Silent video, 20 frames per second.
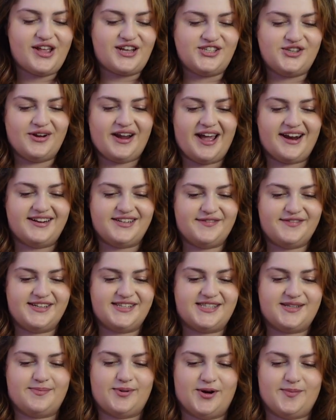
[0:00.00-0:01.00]
So it kind of defeats
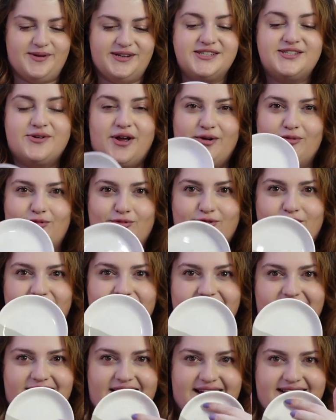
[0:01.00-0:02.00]
the purpose. So I
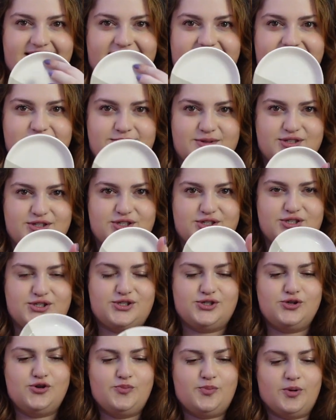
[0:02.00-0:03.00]
really like that this one's
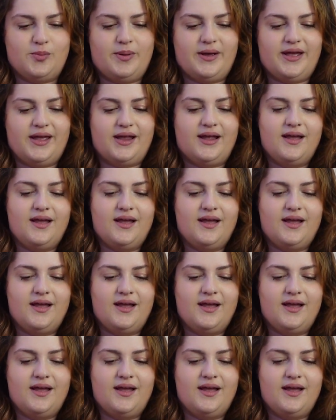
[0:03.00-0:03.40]
super big.